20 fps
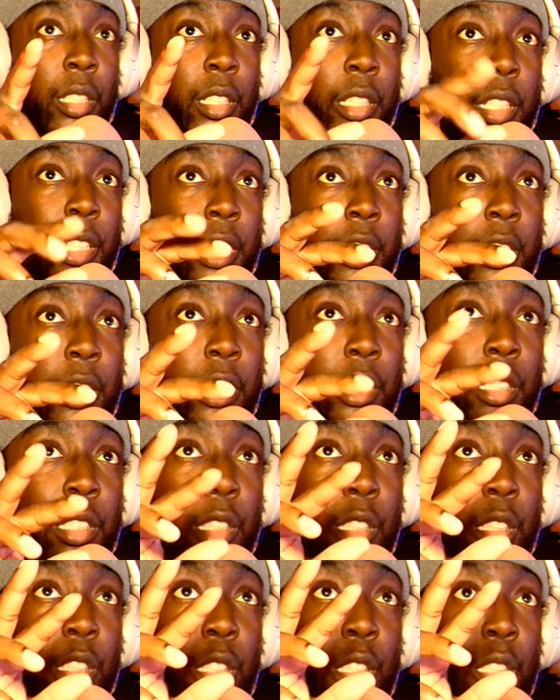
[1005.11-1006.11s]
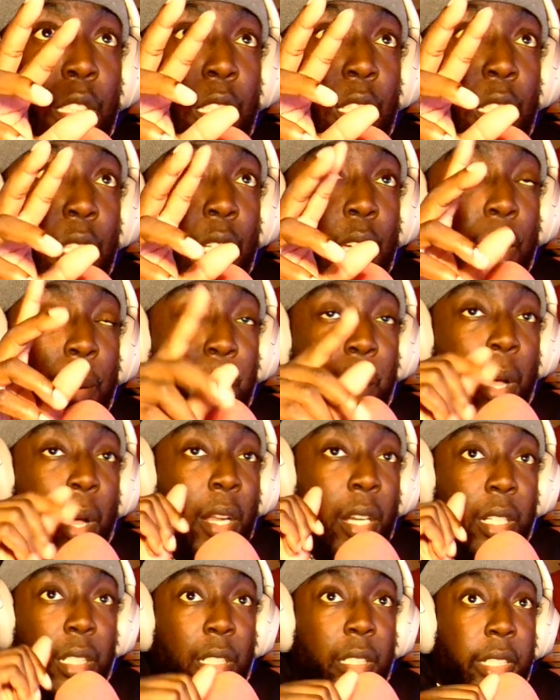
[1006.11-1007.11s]
and a
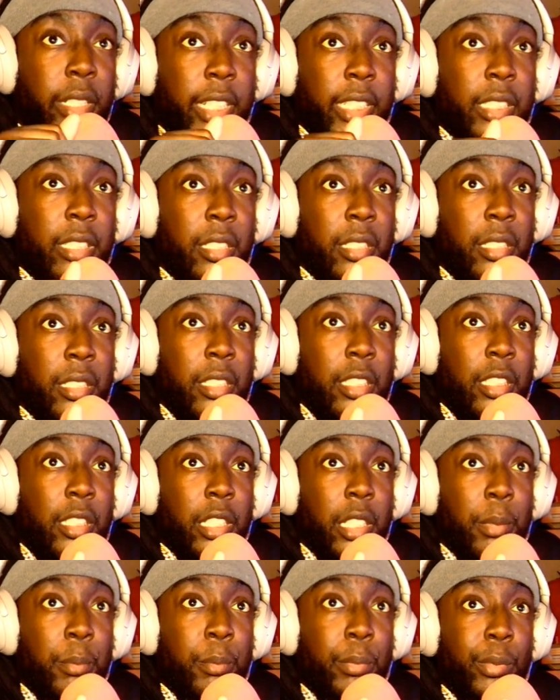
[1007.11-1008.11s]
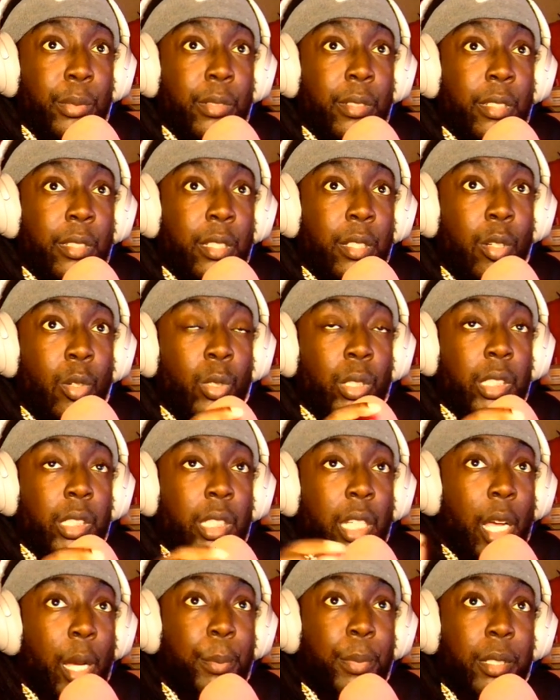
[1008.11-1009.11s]
monitor next to the DJ booth on
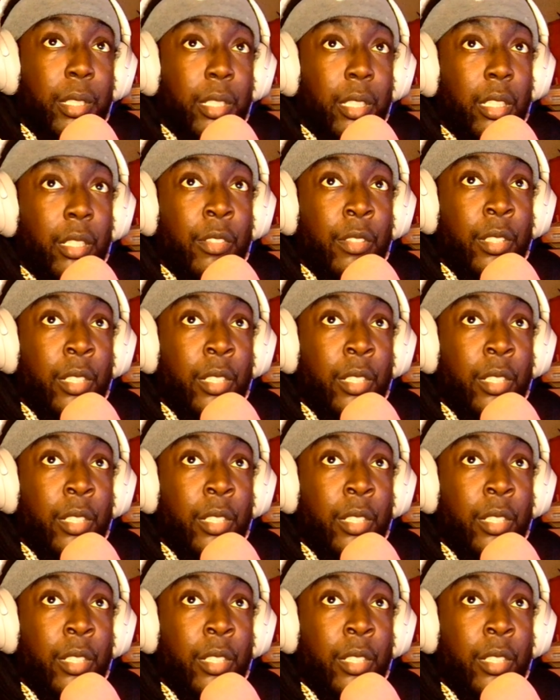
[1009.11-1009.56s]
top of